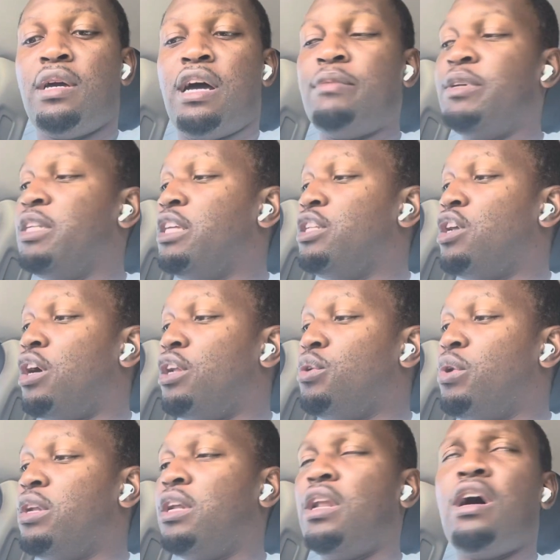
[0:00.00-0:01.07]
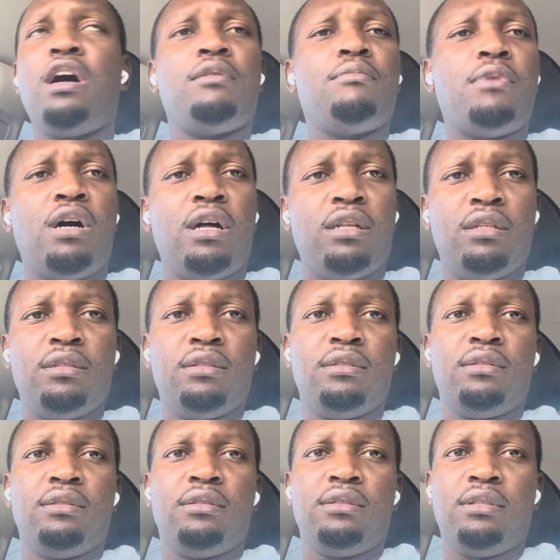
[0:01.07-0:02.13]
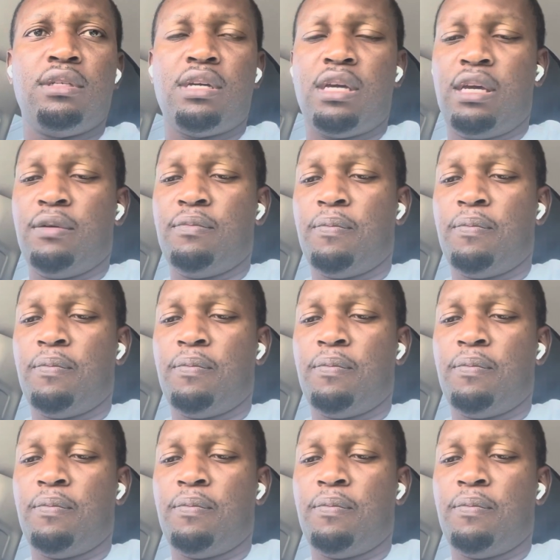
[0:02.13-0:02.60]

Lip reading: He did not do any long ball. Yeah.